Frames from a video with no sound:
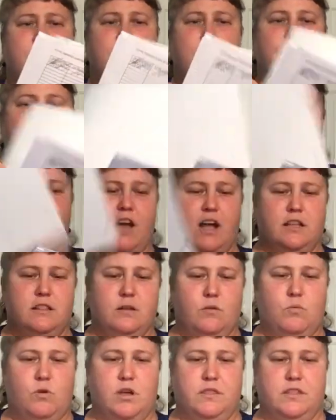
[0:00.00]
But I find
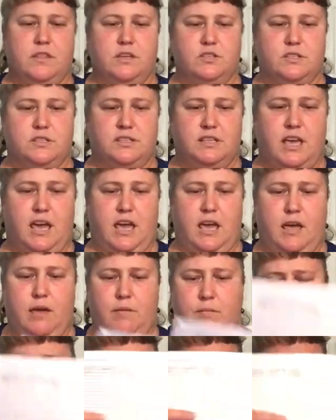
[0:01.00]
the one that just
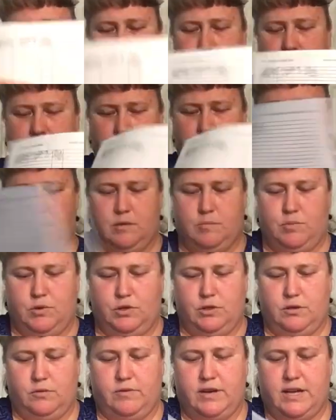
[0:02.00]
came,
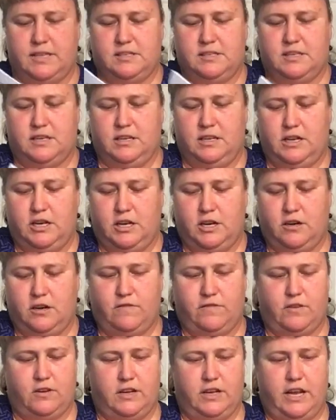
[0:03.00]
put the rest in here
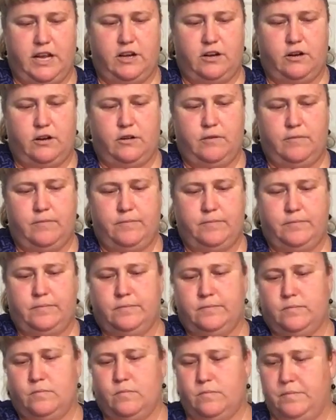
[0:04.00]
for later.
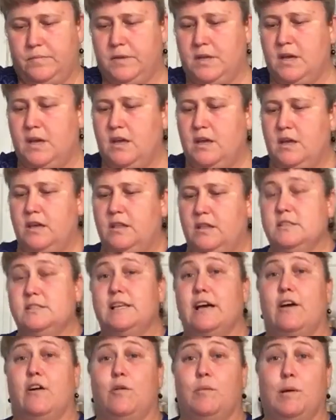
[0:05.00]
This is
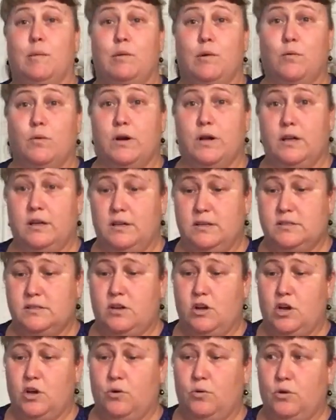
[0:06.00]
how I remember what is
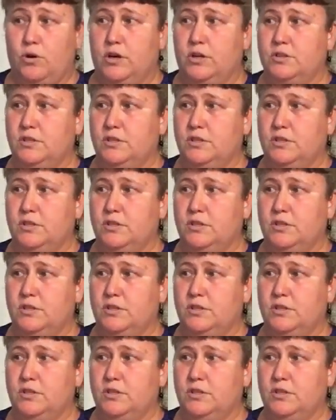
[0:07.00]
on order.